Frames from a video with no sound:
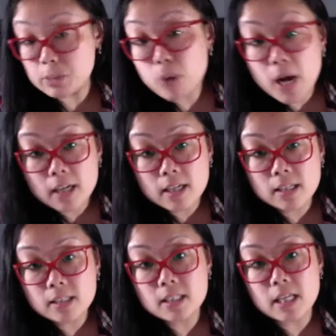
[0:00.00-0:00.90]

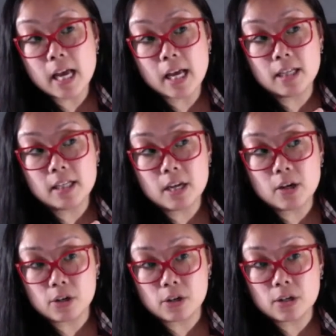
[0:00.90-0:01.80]
pregnant and
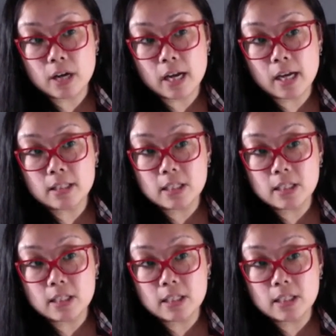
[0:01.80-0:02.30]
her and